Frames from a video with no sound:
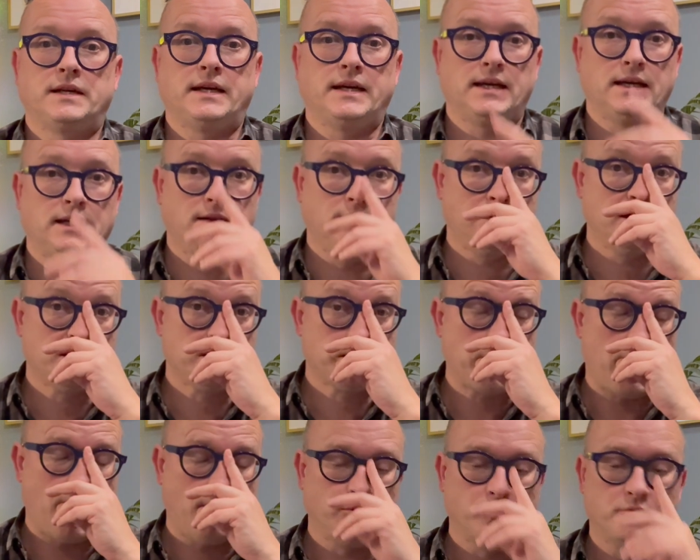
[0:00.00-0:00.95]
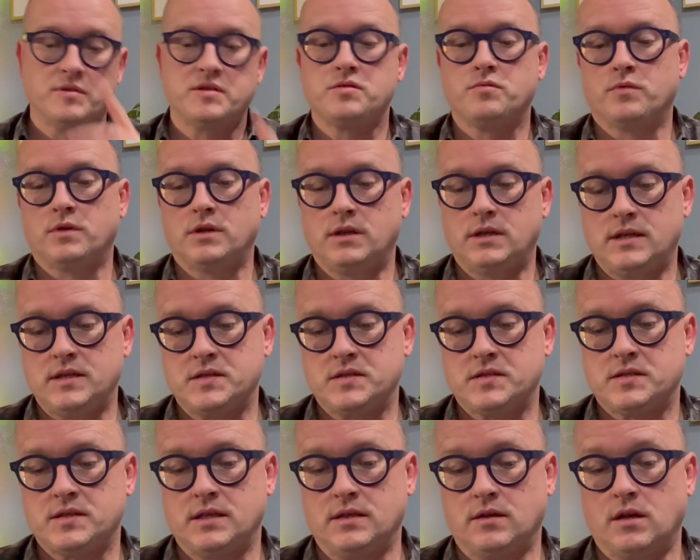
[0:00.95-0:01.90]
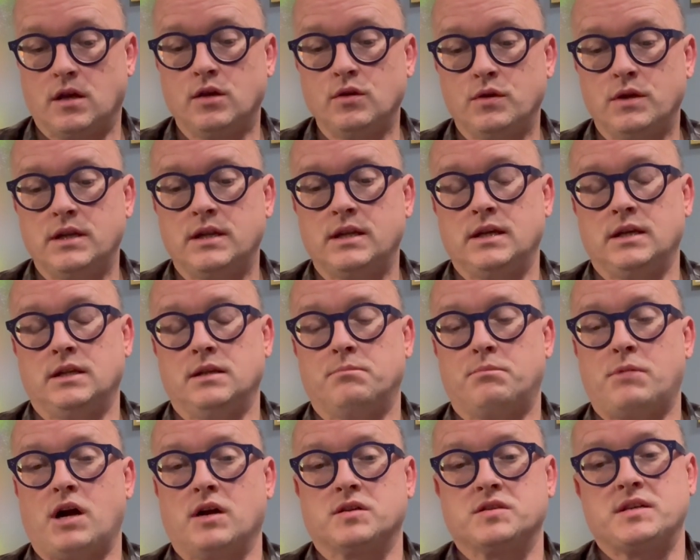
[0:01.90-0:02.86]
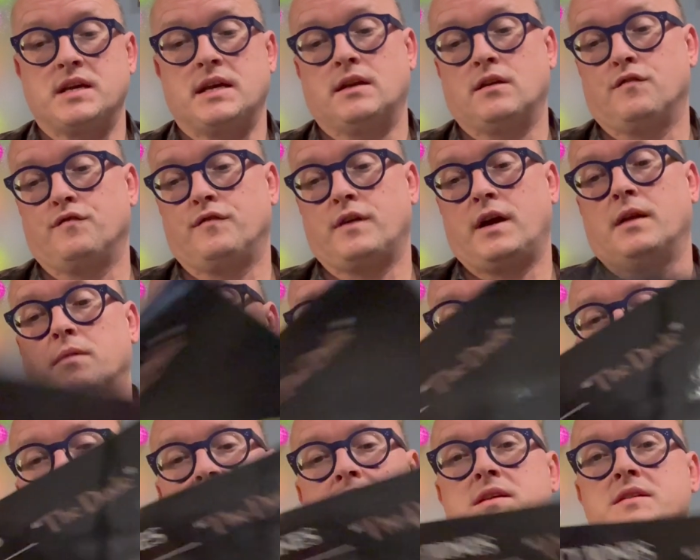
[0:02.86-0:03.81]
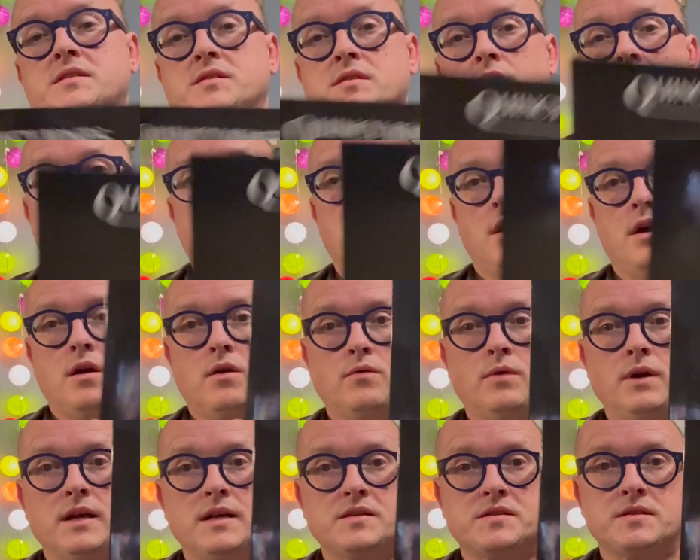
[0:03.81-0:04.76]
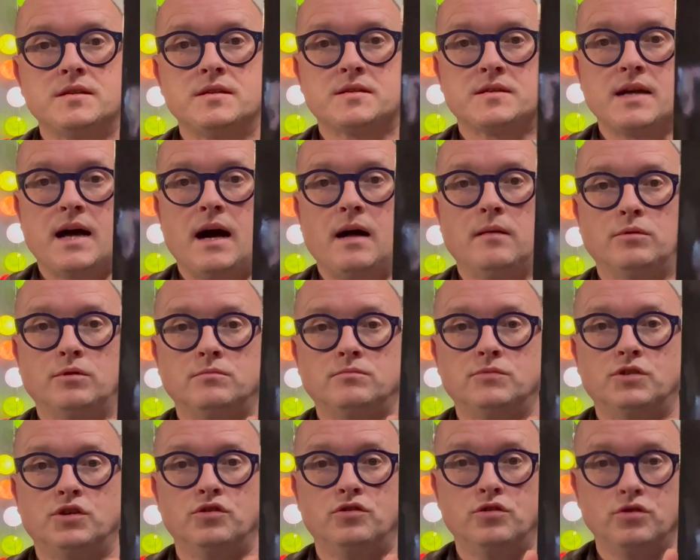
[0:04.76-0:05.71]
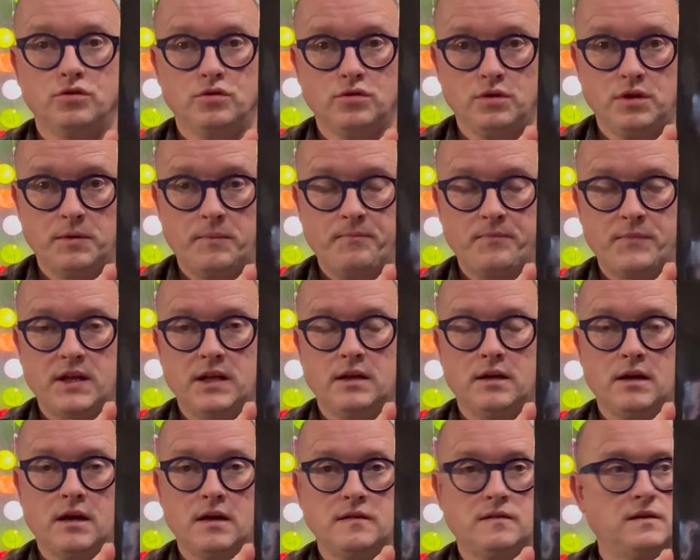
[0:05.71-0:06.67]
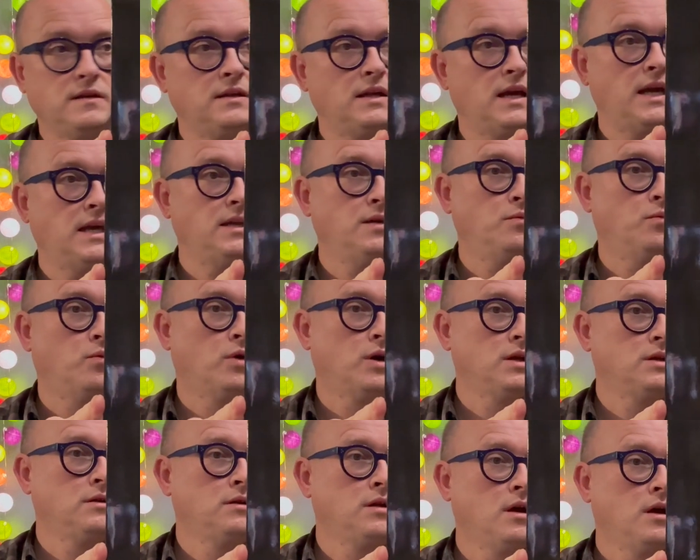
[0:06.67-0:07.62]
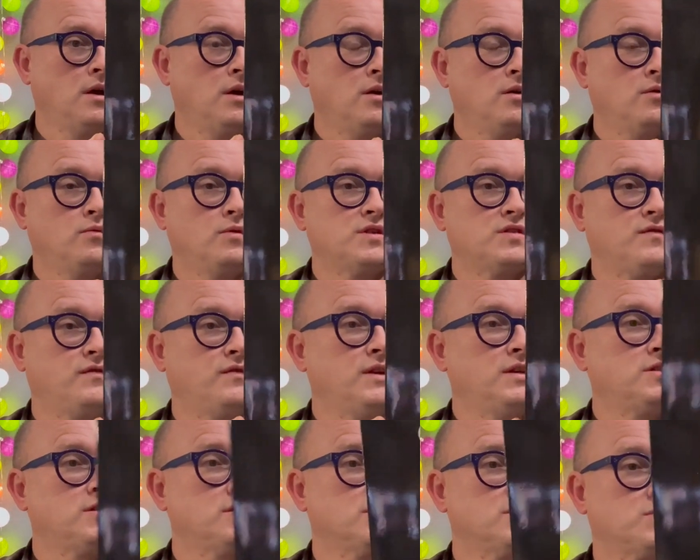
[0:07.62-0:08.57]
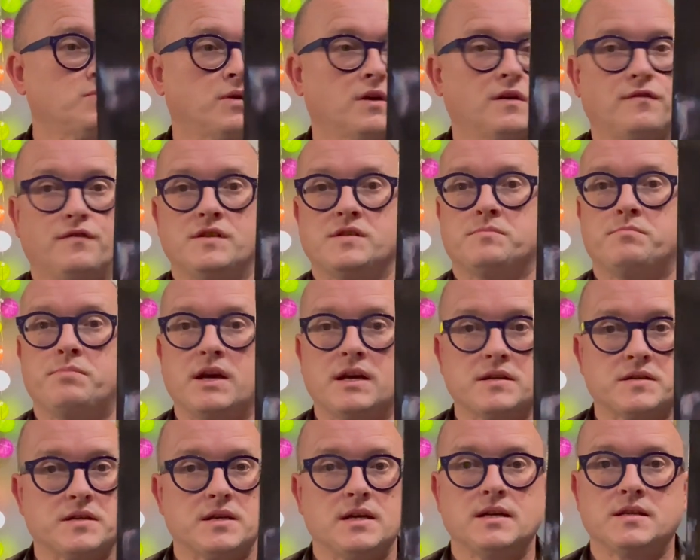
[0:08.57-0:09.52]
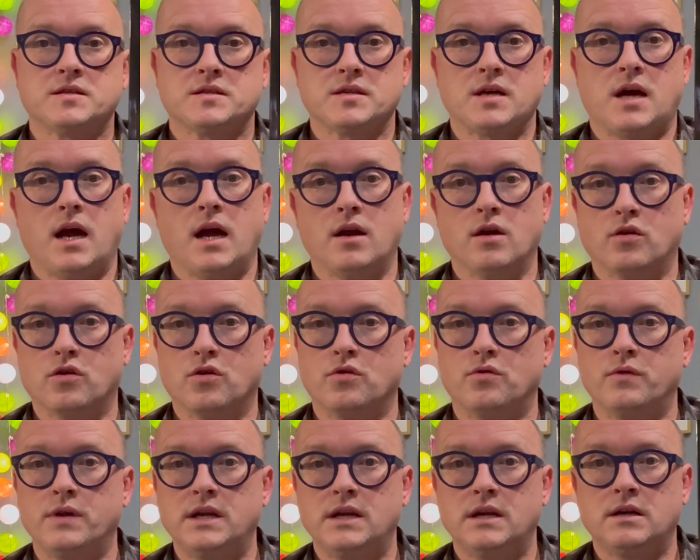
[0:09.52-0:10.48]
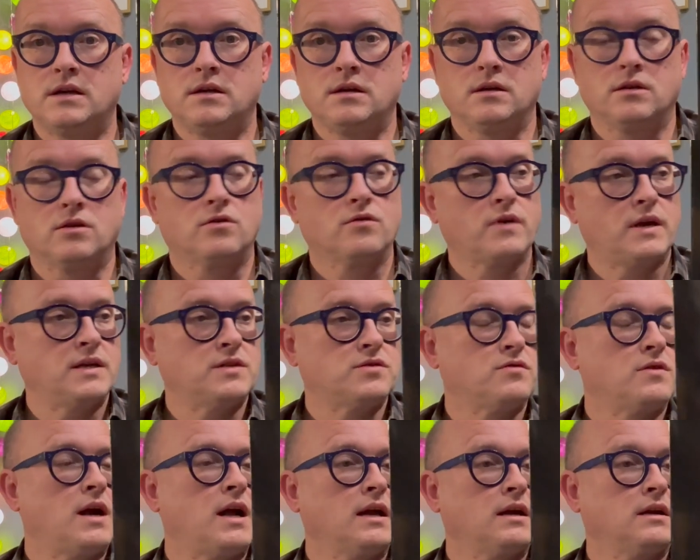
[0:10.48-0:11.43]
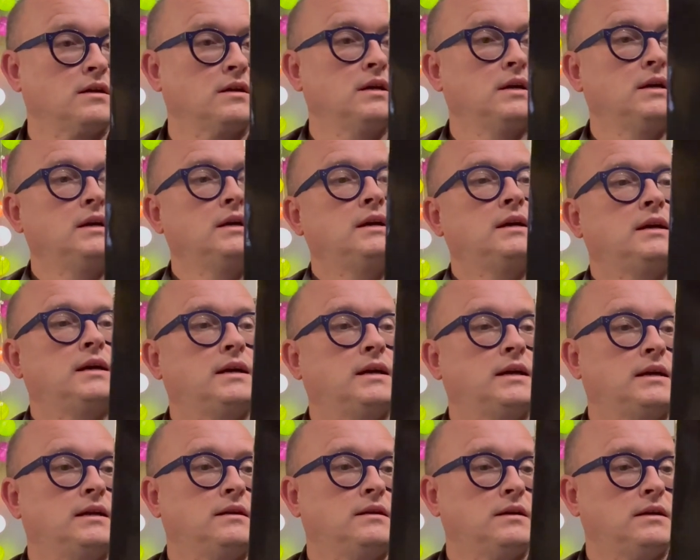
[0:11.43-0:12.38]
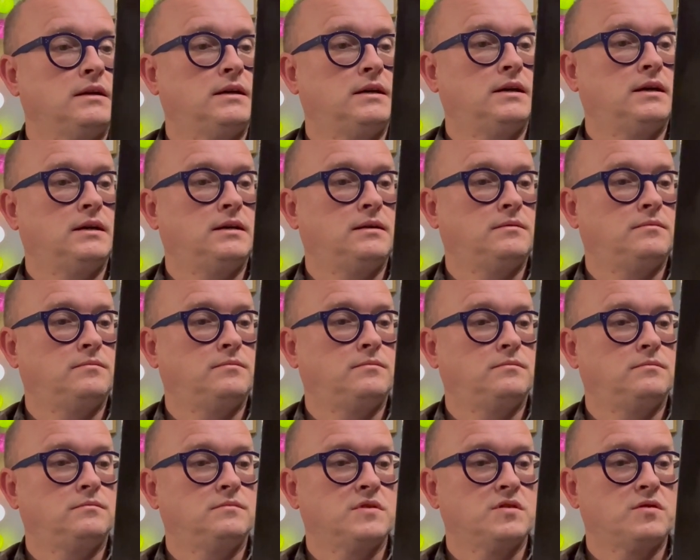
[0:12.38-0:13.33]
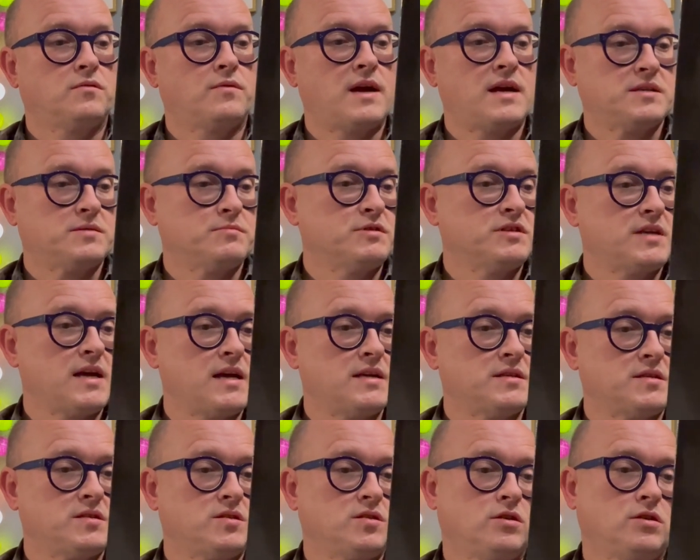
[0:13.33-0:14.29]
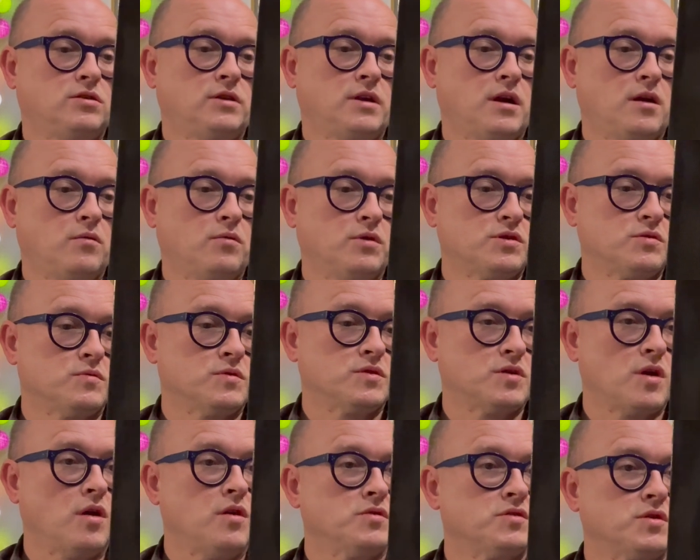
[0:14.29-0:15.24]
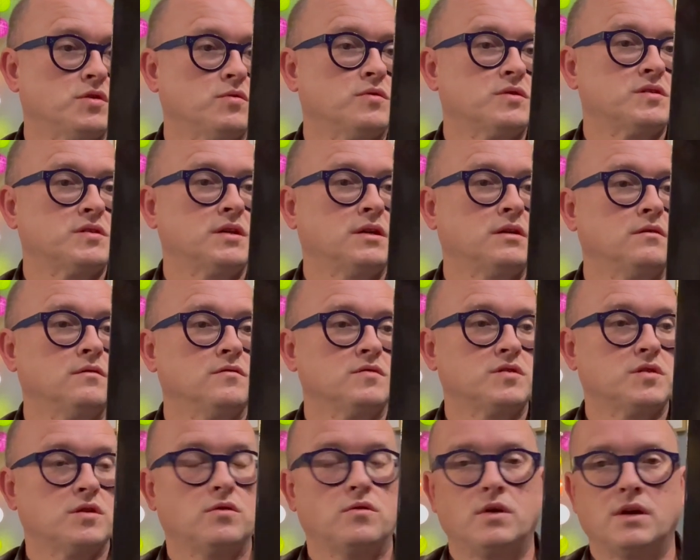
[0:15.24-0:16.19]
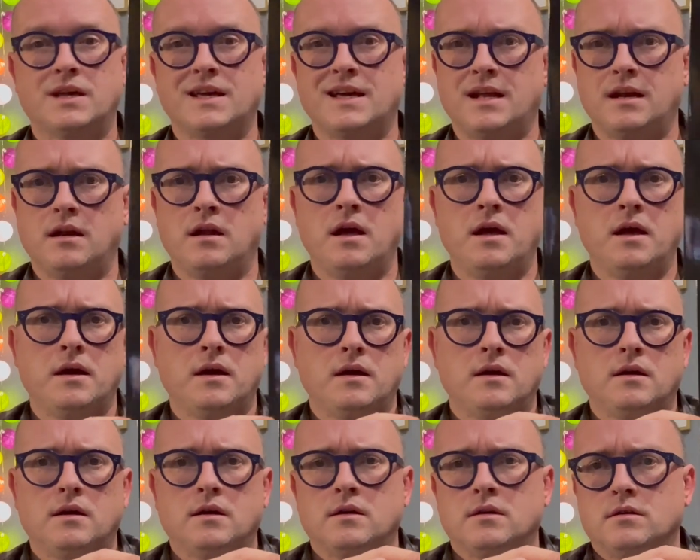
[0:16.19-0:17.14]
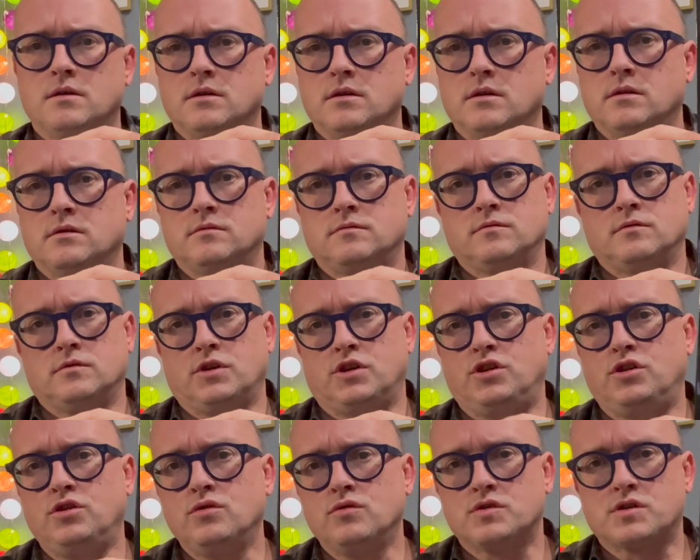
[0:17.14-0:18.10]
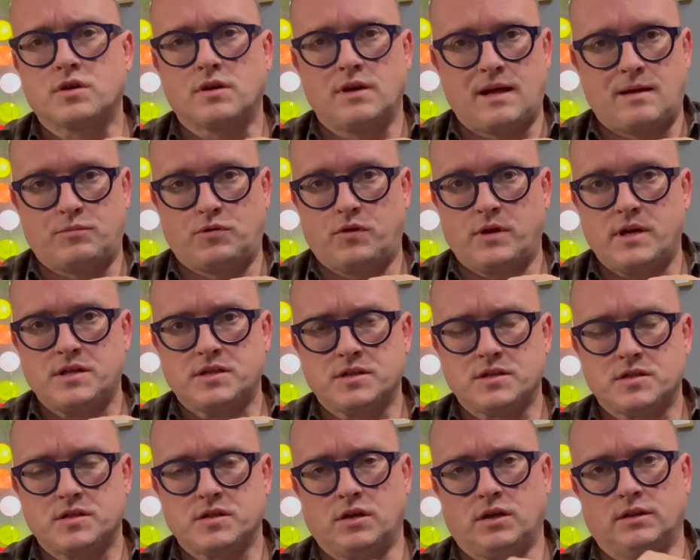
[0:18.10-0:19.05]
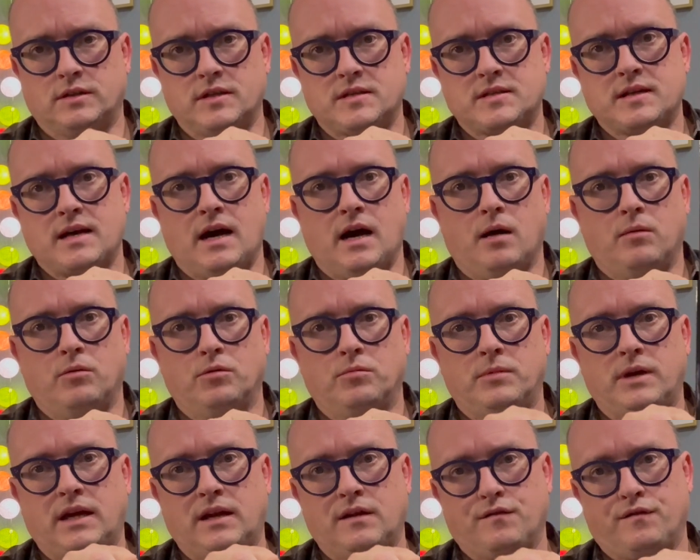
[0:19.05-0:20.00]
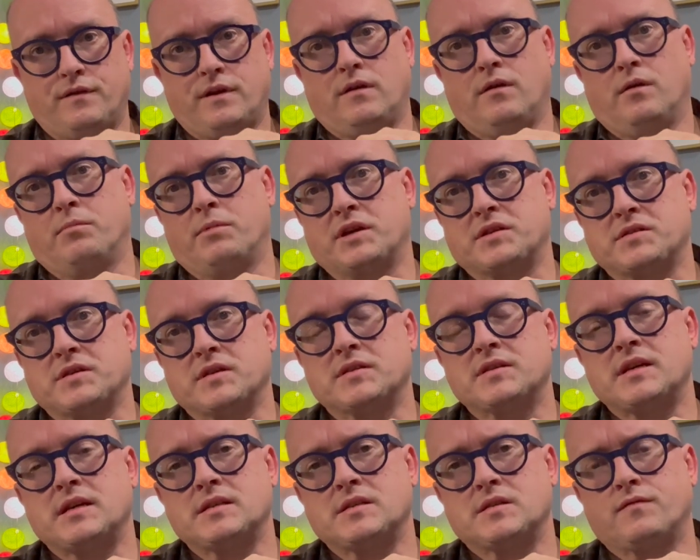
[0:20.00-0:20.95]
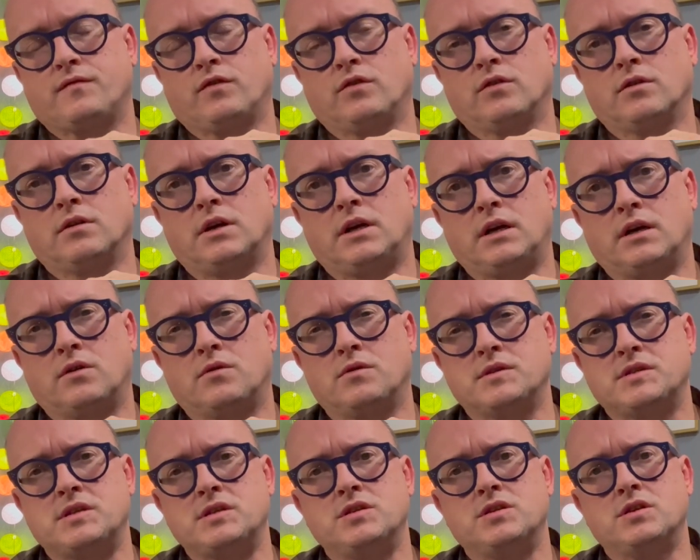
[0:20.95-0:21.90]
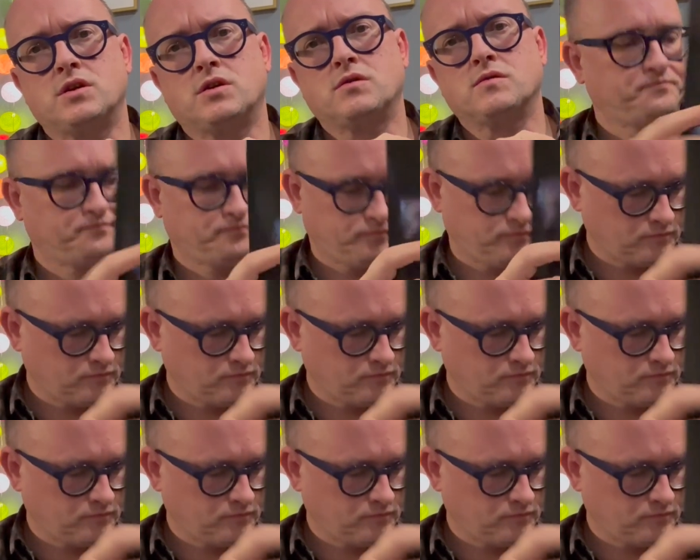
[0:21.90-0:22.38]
and this album is included in the box set of Vinyl Me Please, released this album, The Dude, in 1981, which features one of his biggest hits, I Know Corrida, a great track, and Razzmatazz is on there, which was also a single. So again, huge collaborations on this album and a very big success for Quincy Jones.